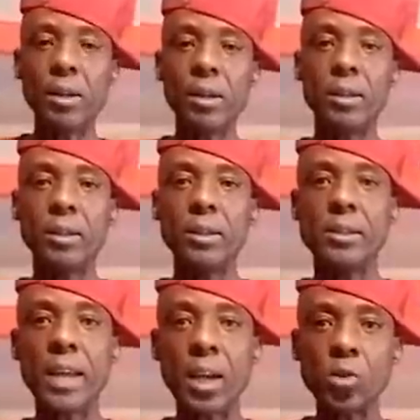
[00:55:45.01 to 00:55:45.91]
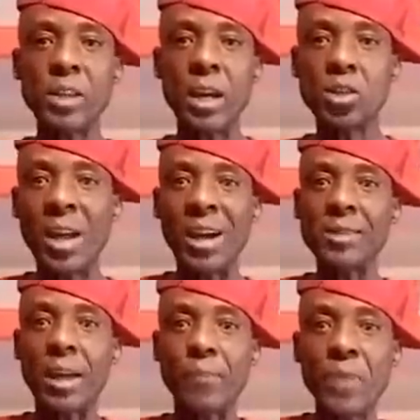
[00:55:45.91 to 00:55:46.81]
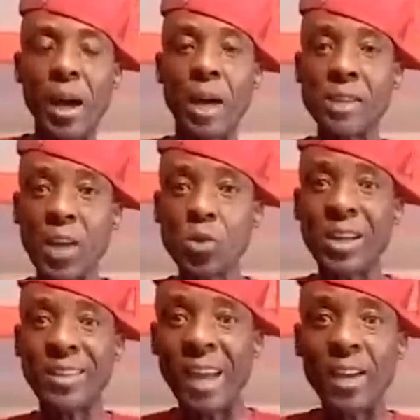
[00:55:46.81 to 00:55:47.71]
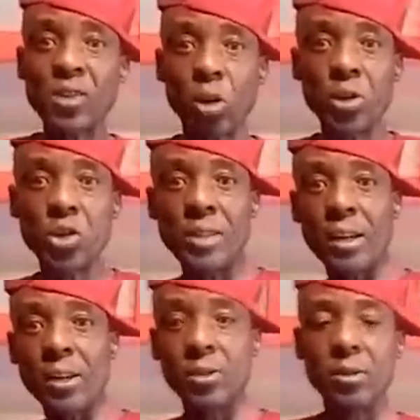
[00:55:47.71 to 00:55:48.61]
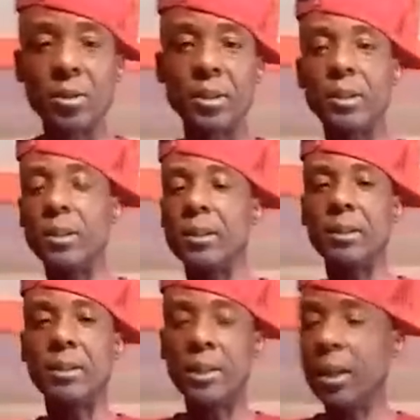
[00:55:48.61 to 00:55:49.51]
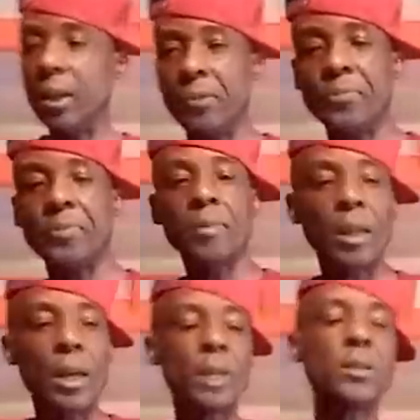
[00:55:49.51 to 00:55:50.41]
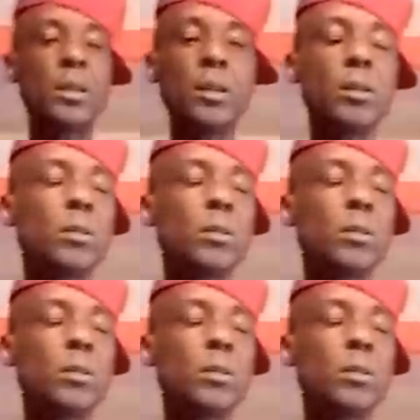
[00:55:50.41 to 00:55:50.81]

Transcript: Mm-hmm. Sky was a dance of dance. Sky was a dance originally, you know. Mm-hmm. Yeah. And thing.